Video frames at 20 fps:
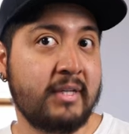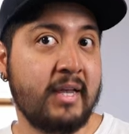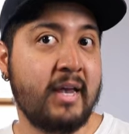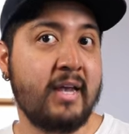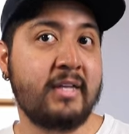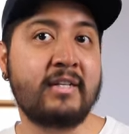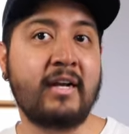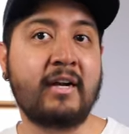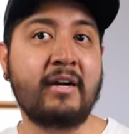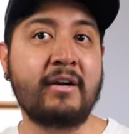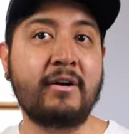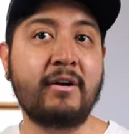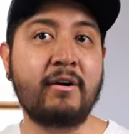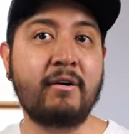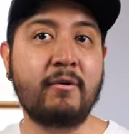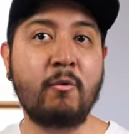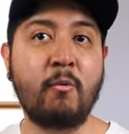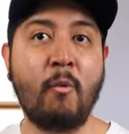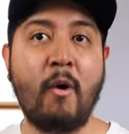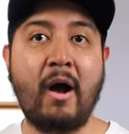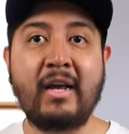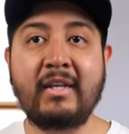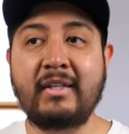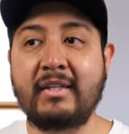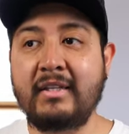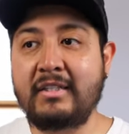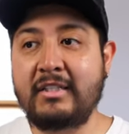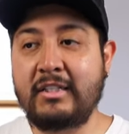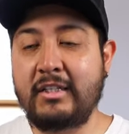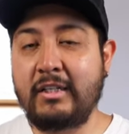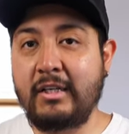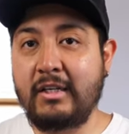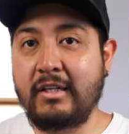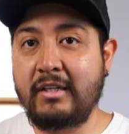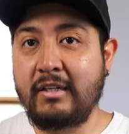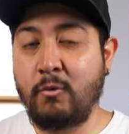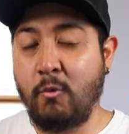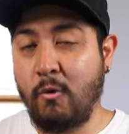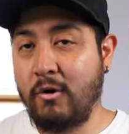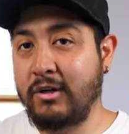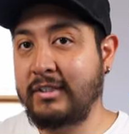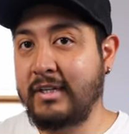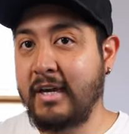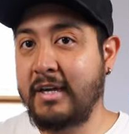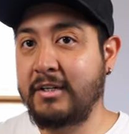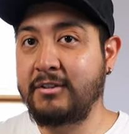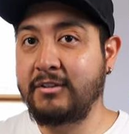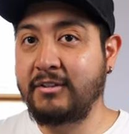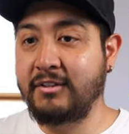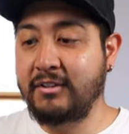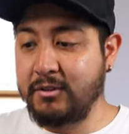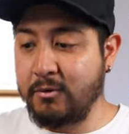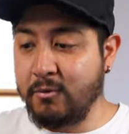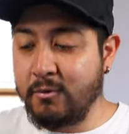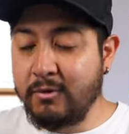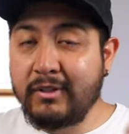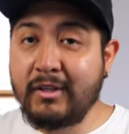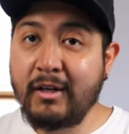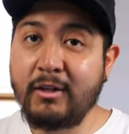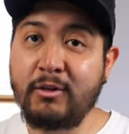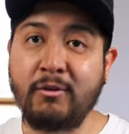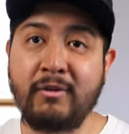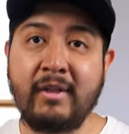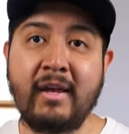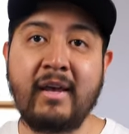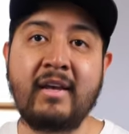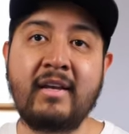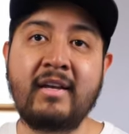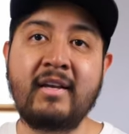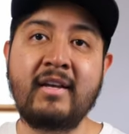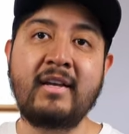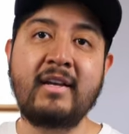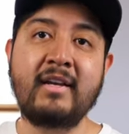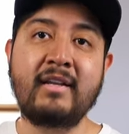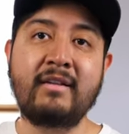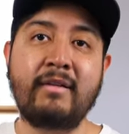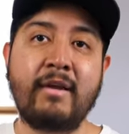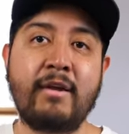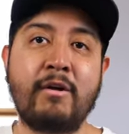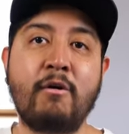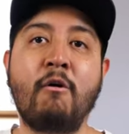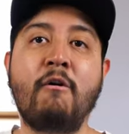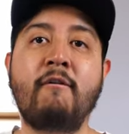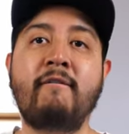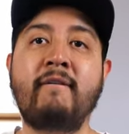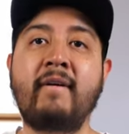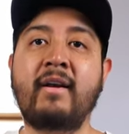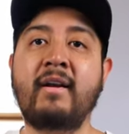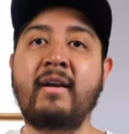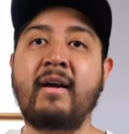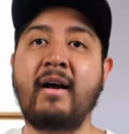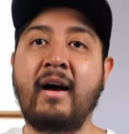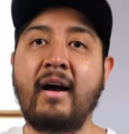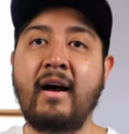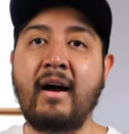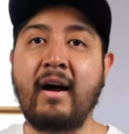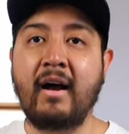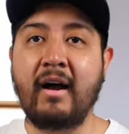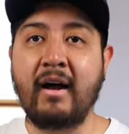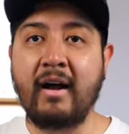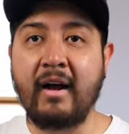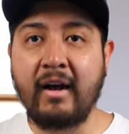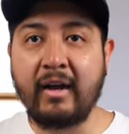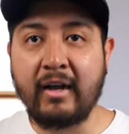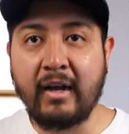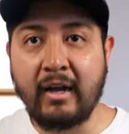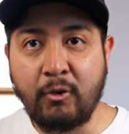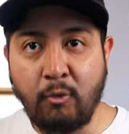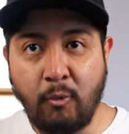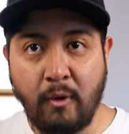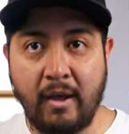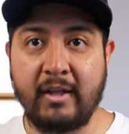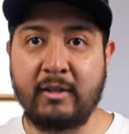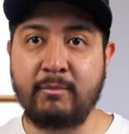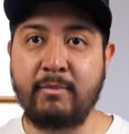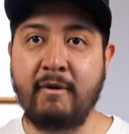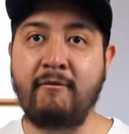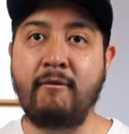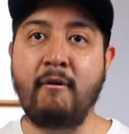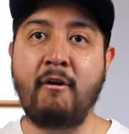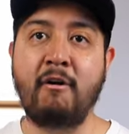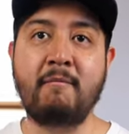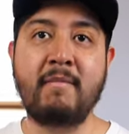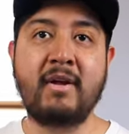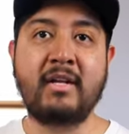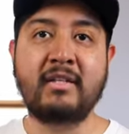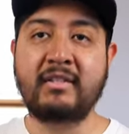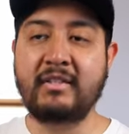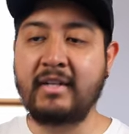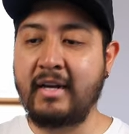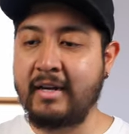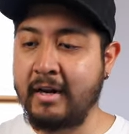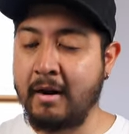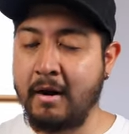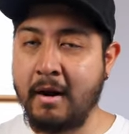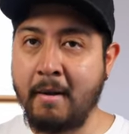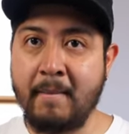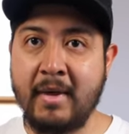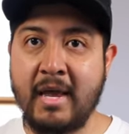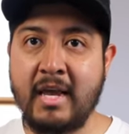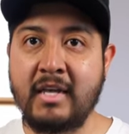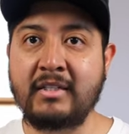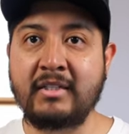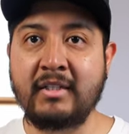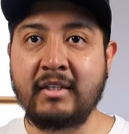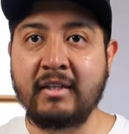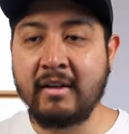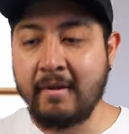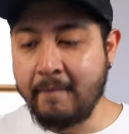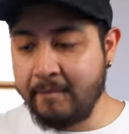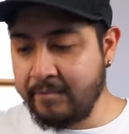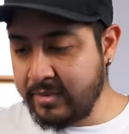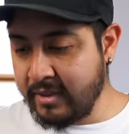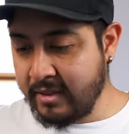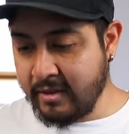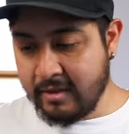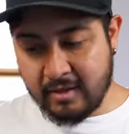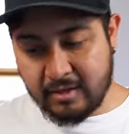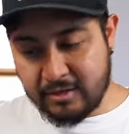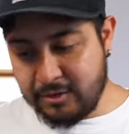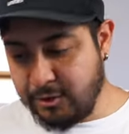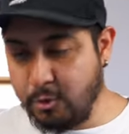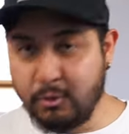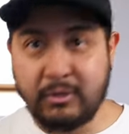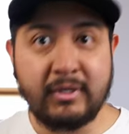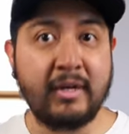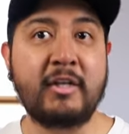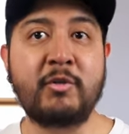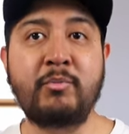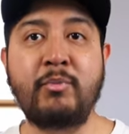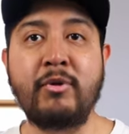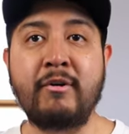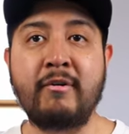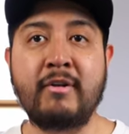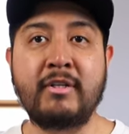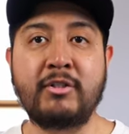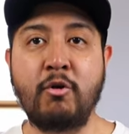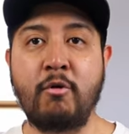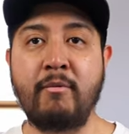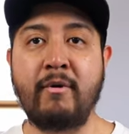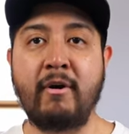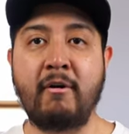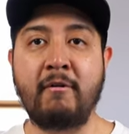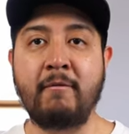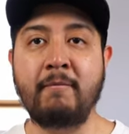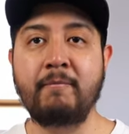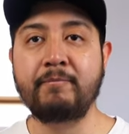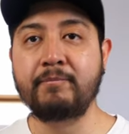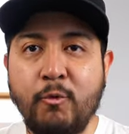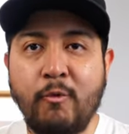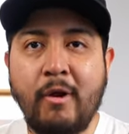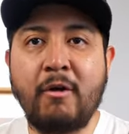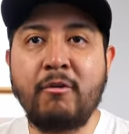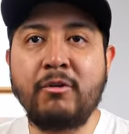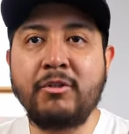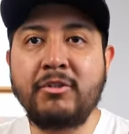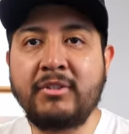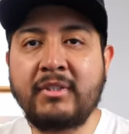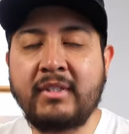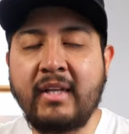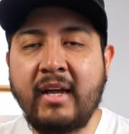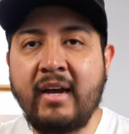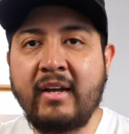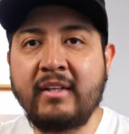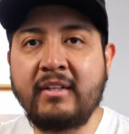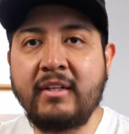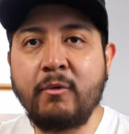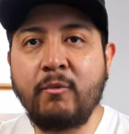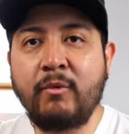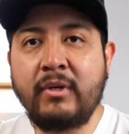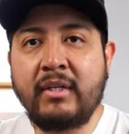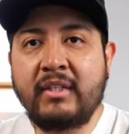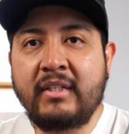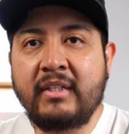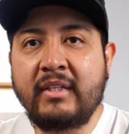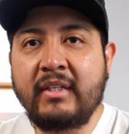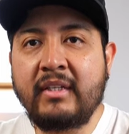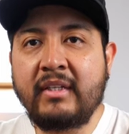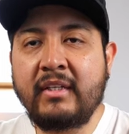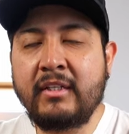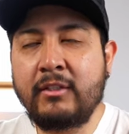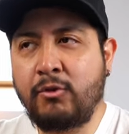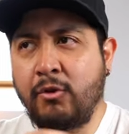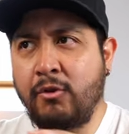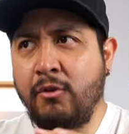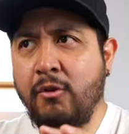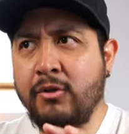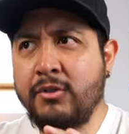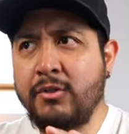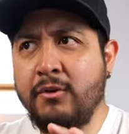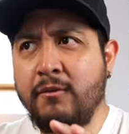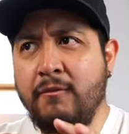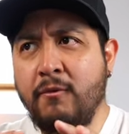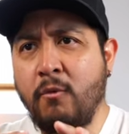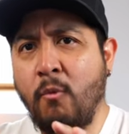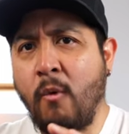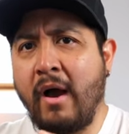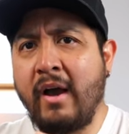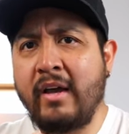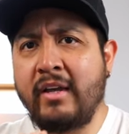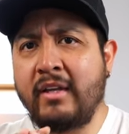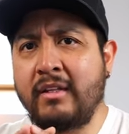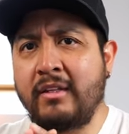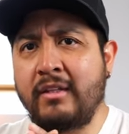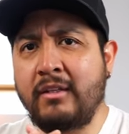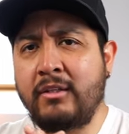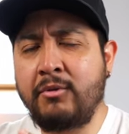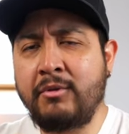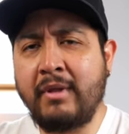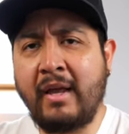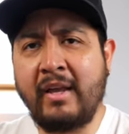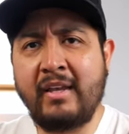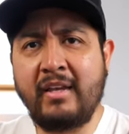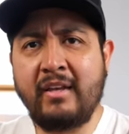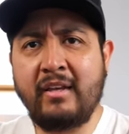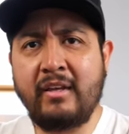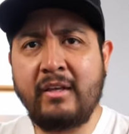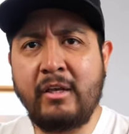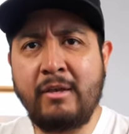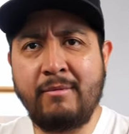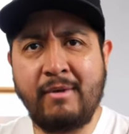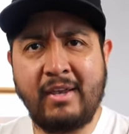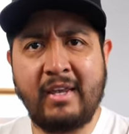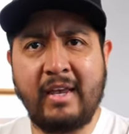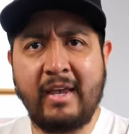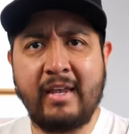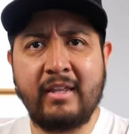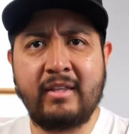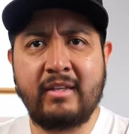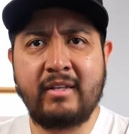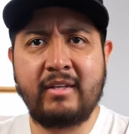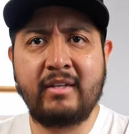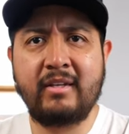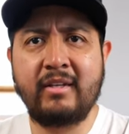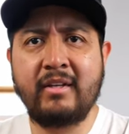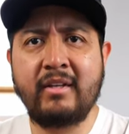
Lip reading: days, and why these workstations until today, they offer great performance and an amazing user experience overall. We are going to start with the introduction of why did I even get